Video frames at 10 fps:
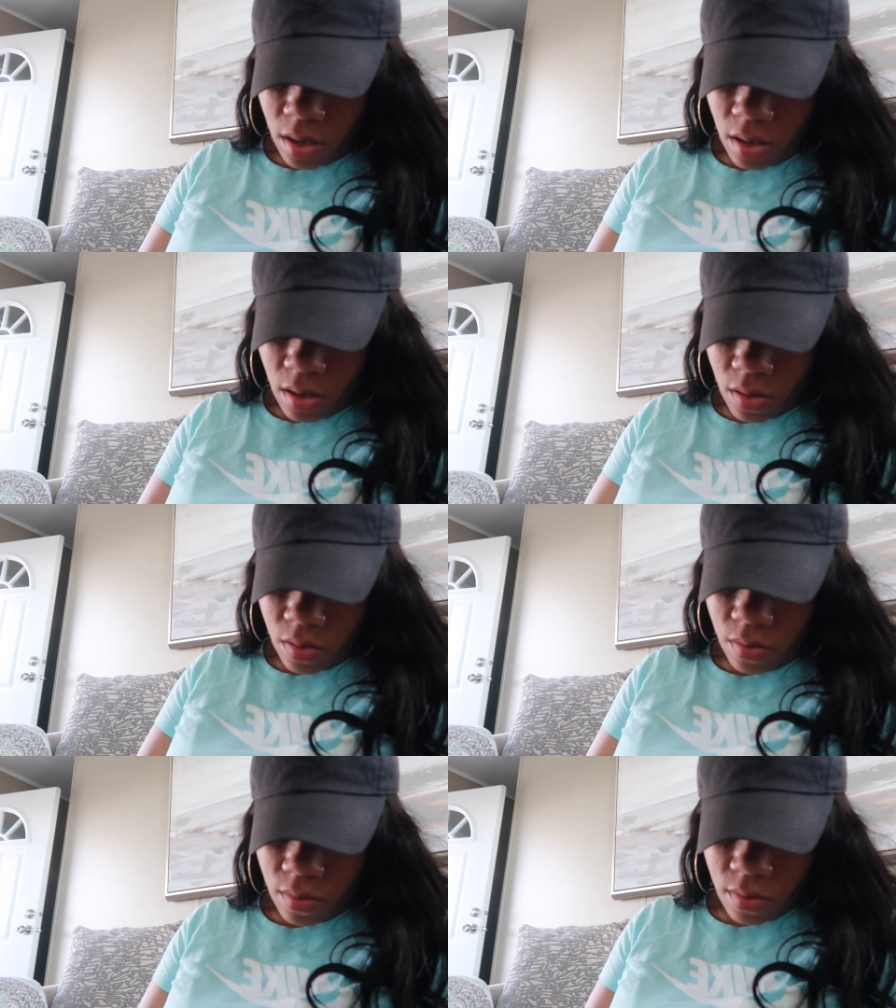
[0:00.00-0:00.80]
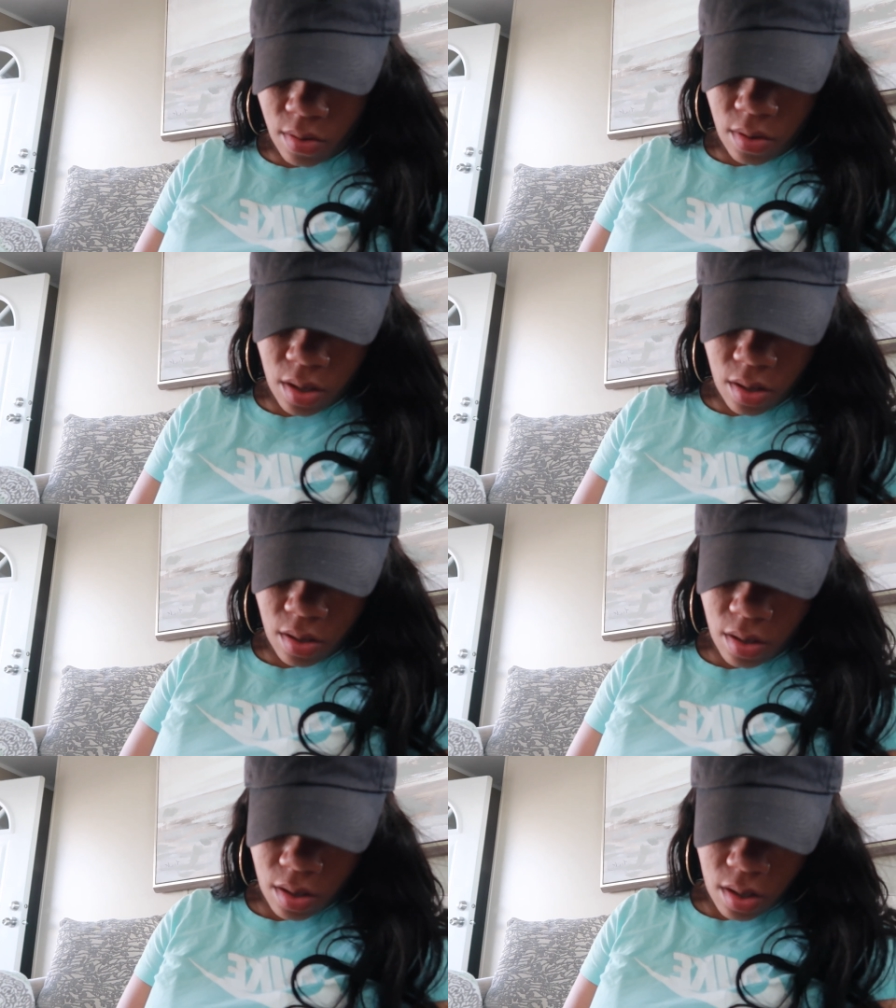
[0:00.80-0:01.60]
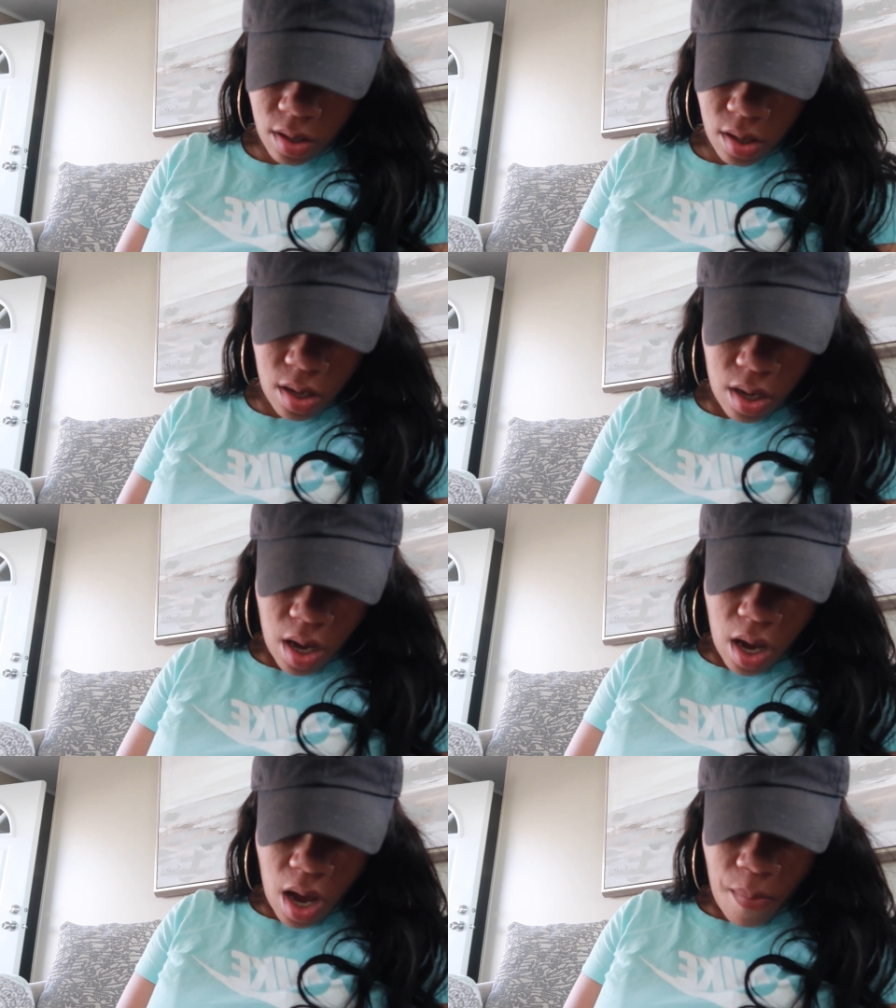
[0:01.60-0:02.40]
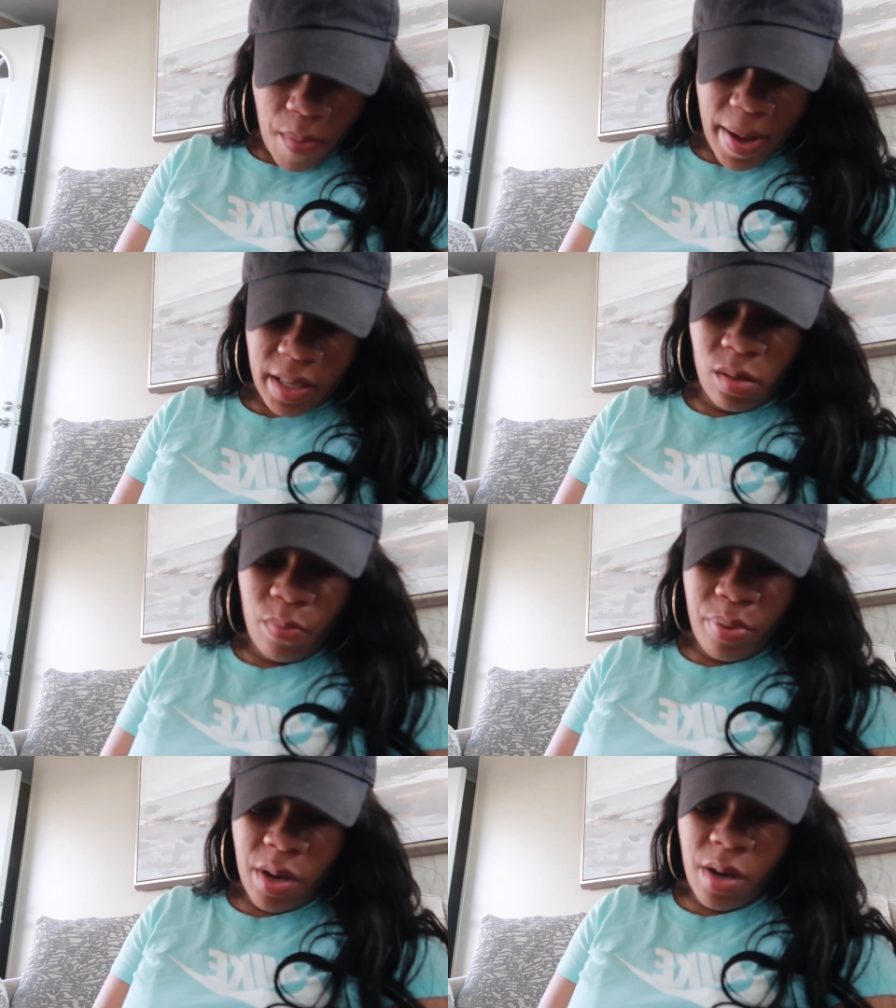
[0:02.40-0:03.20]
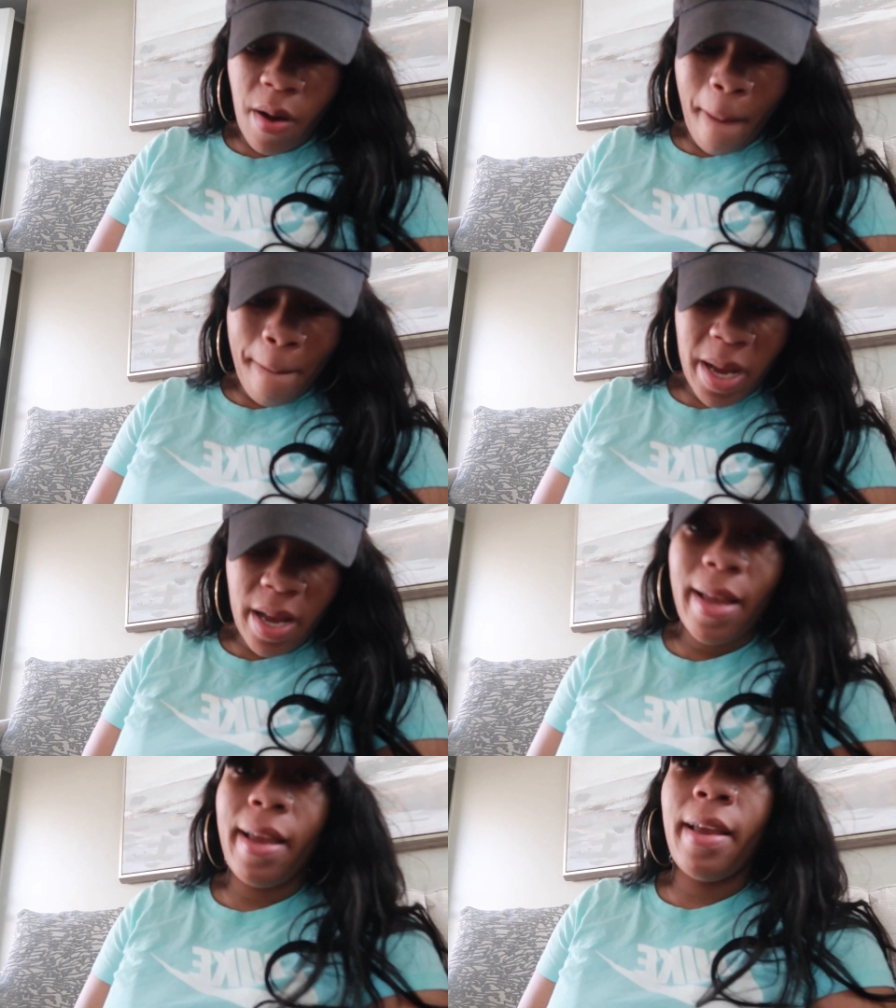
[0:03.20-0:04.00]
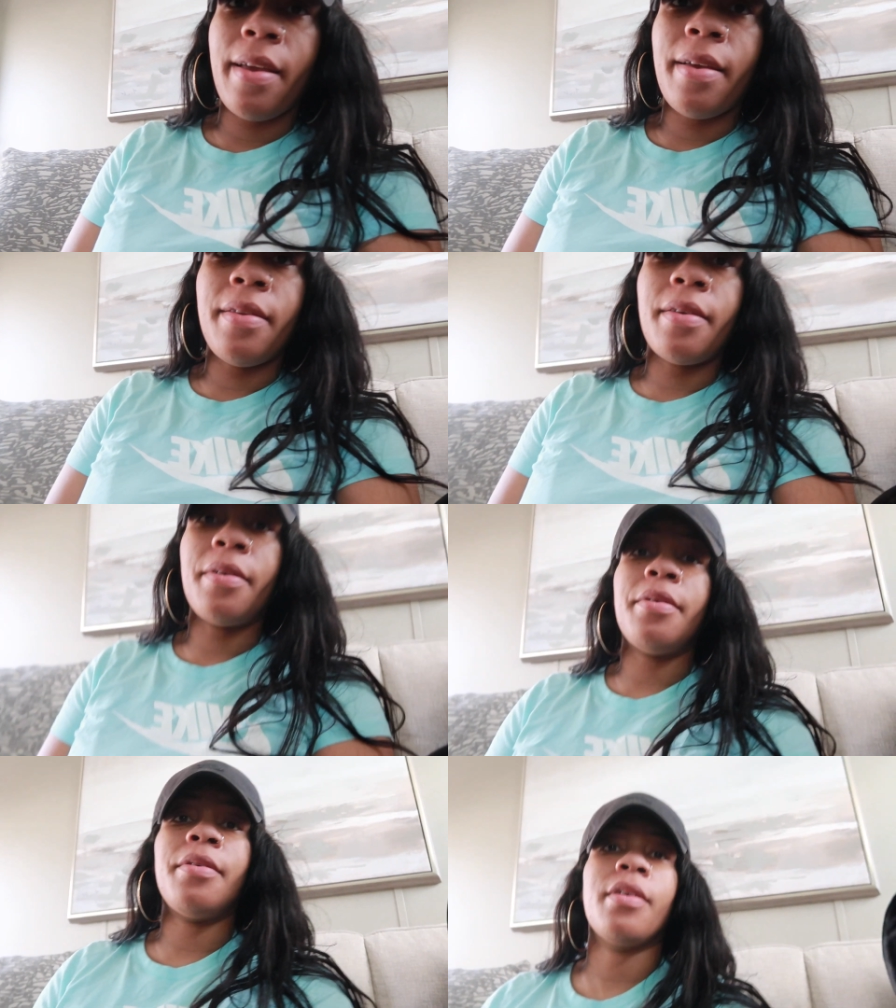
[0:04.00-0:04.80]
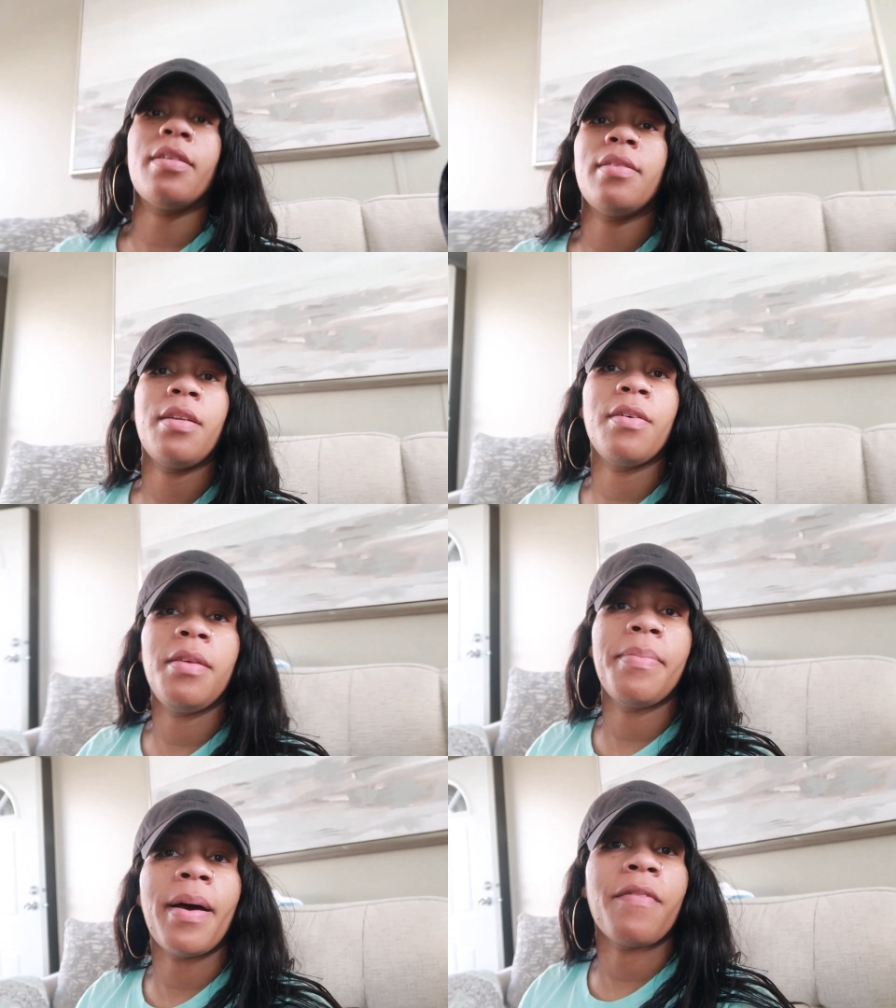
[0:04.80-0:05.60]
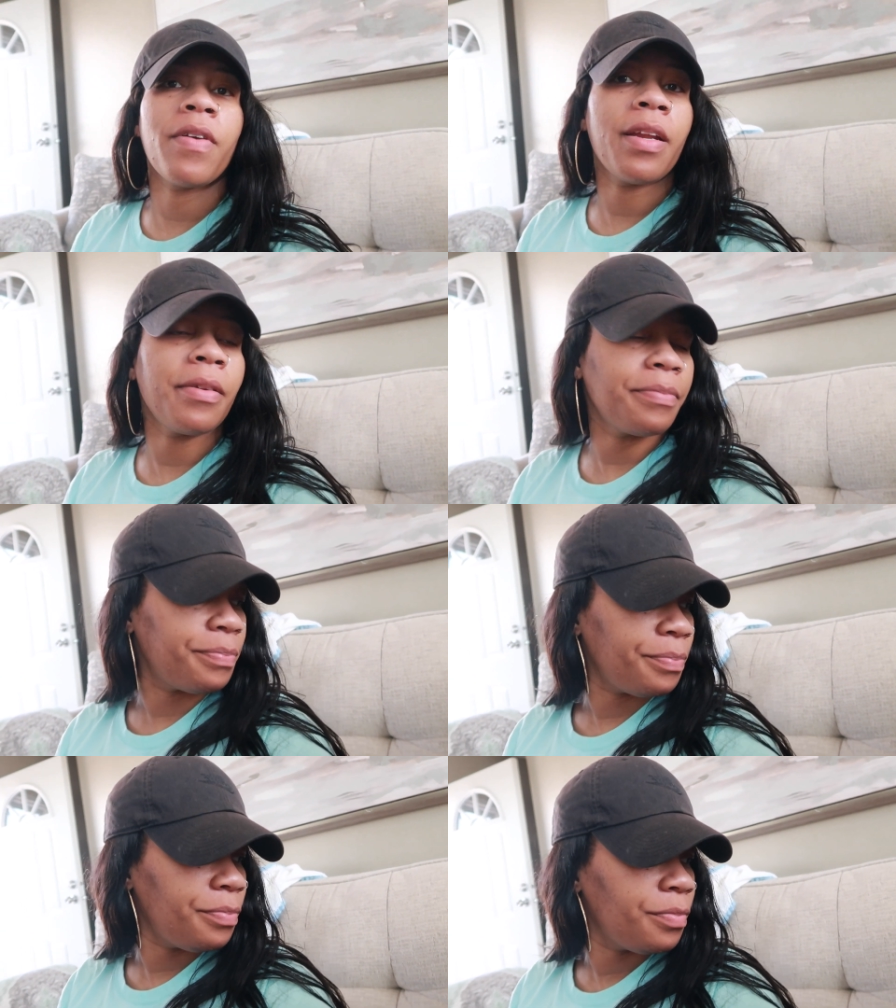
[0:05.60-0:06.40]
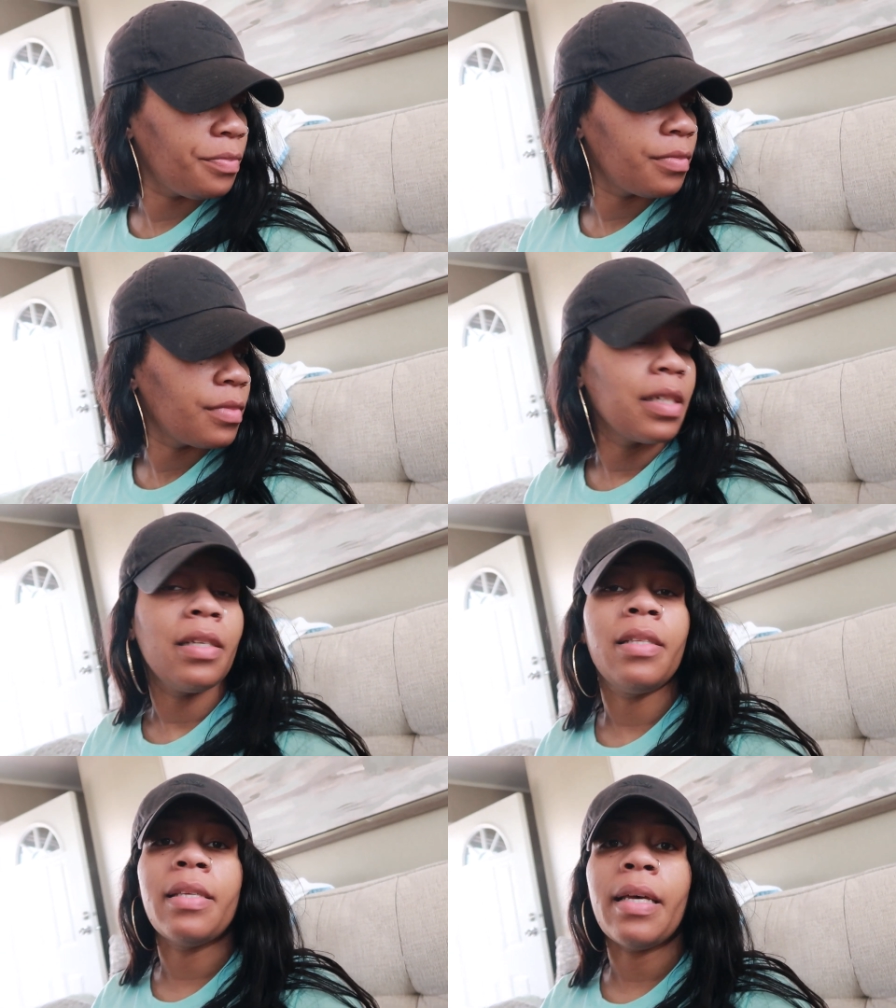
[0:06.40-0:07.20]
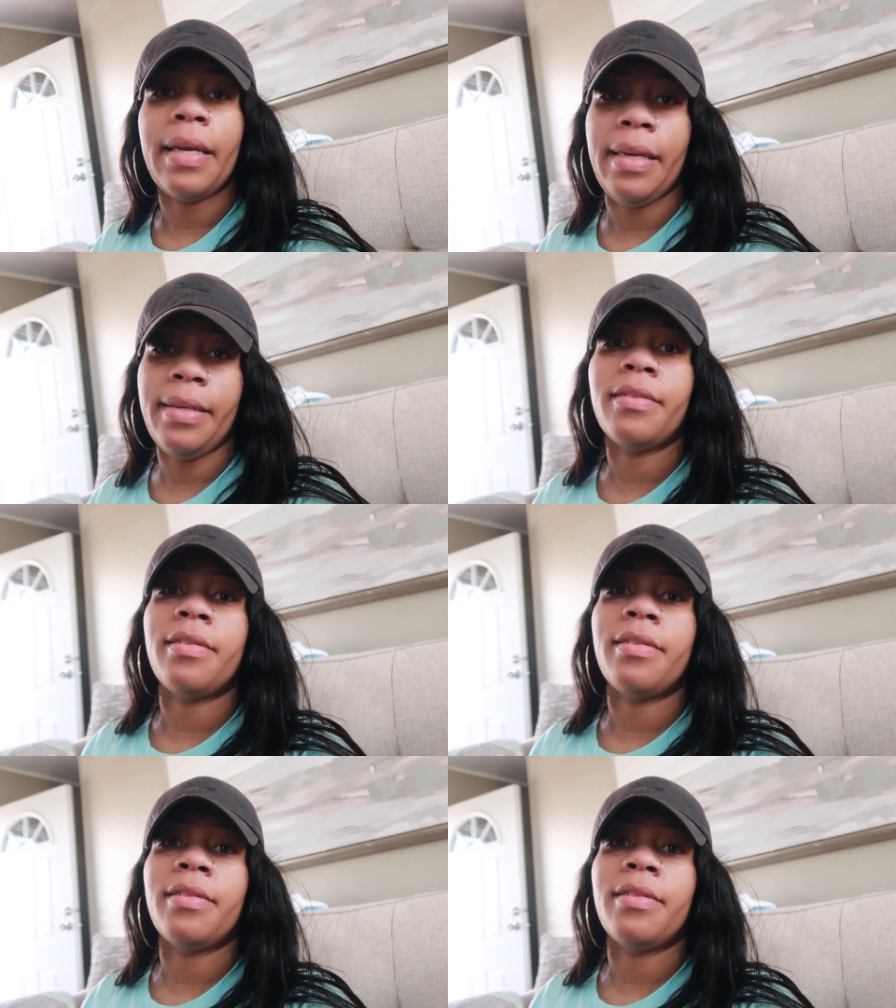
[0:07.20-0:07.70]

Hold on. Oh, yeah. I'm about to pump and uh, cause I know he's about ready to eat.